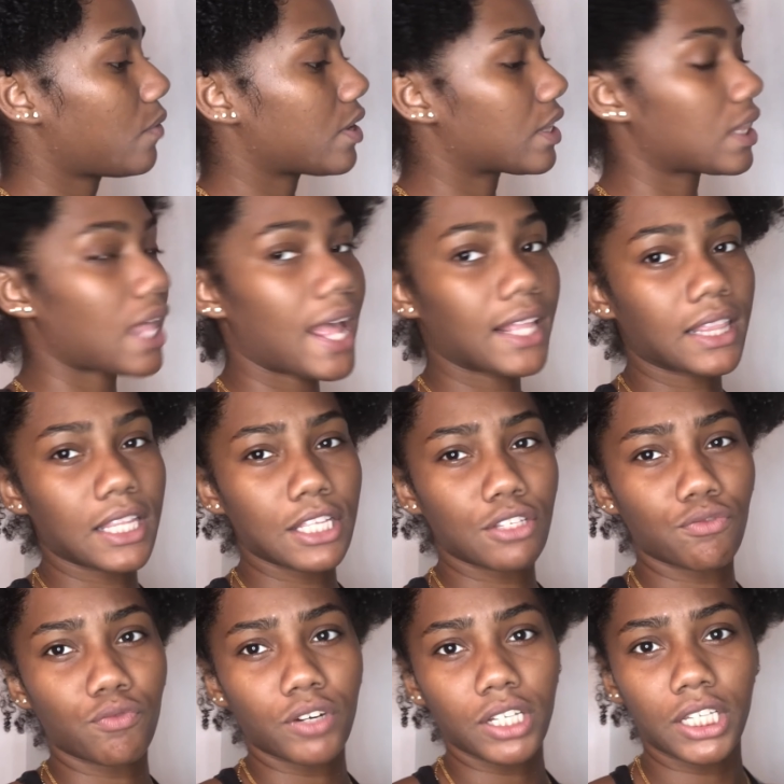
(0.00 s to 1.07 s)
with like this
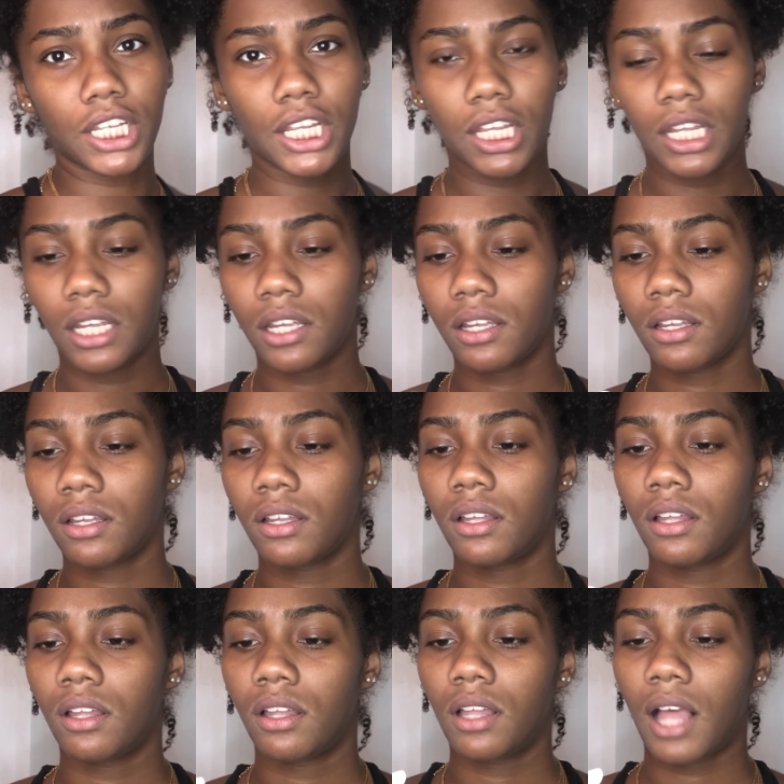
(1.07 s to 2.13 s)
really,
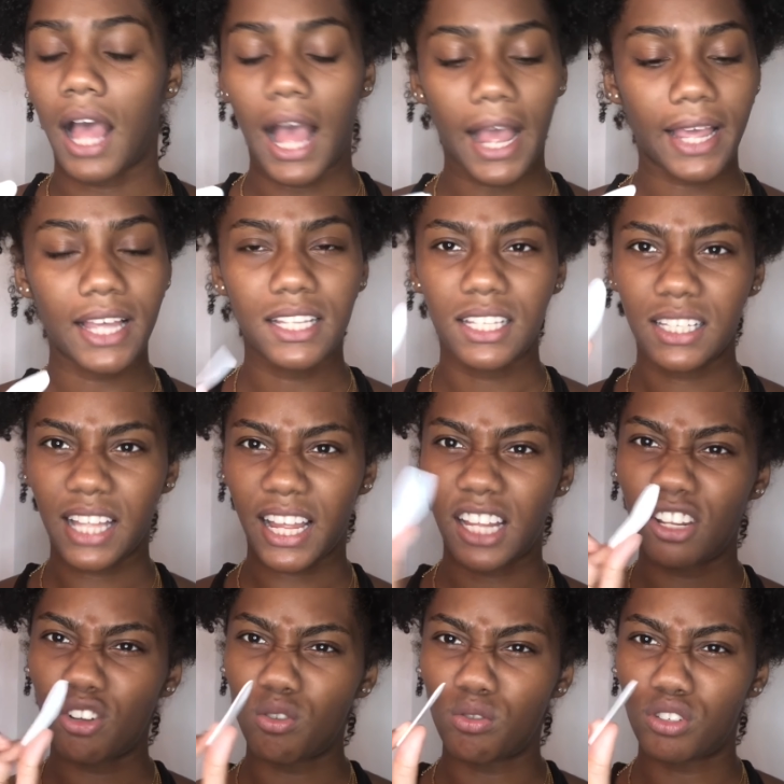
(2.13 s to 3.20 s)
I guess it's like a
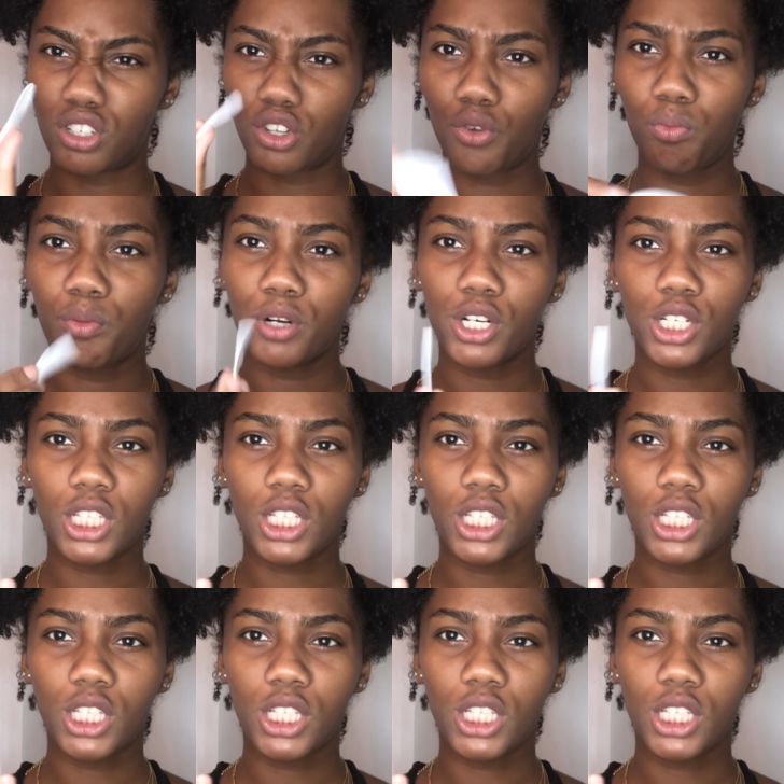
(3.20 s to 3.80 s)
little scooper